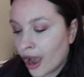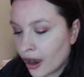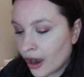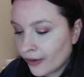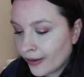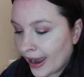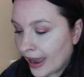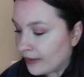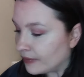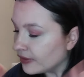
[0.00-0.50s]

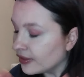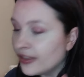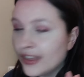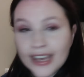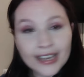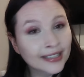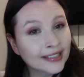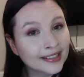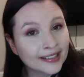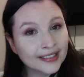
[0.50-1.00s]
All right.
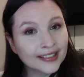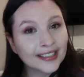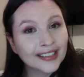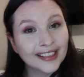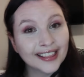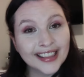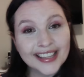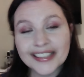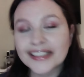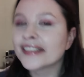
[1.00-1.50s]
This
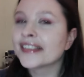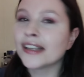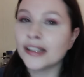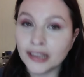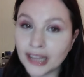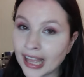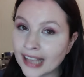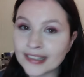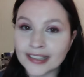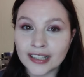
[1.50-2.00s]
is a
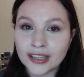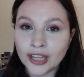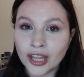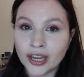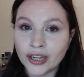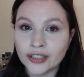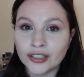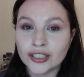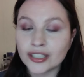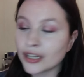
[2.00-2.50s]
lesson
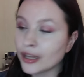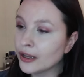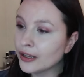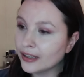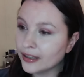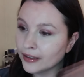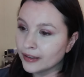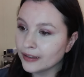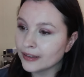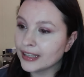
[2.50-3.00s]
learned.
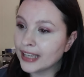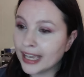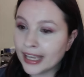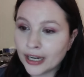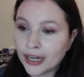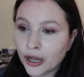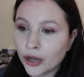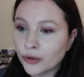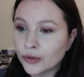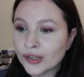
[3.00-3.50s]

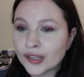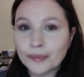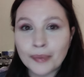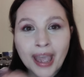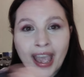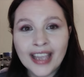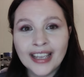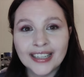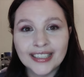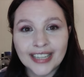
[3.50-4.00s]
Kiddos,
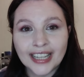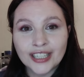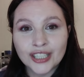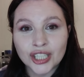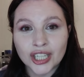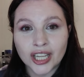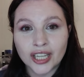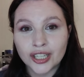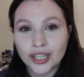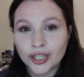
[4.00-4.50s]
pay
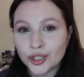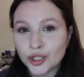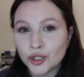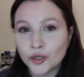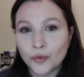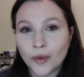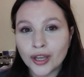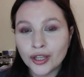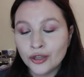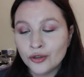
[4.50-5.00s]
attention
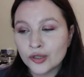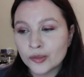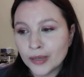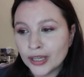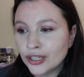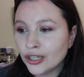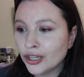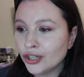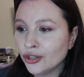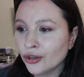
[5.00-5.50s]
to what you
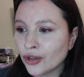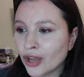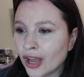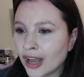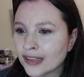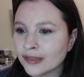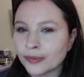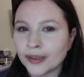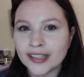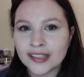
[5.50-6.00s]
spend on your
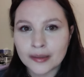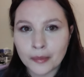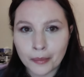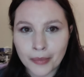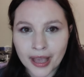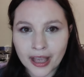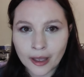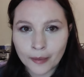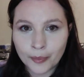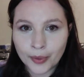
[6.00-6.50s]
cosplays.
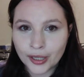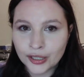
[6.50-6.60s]
Make a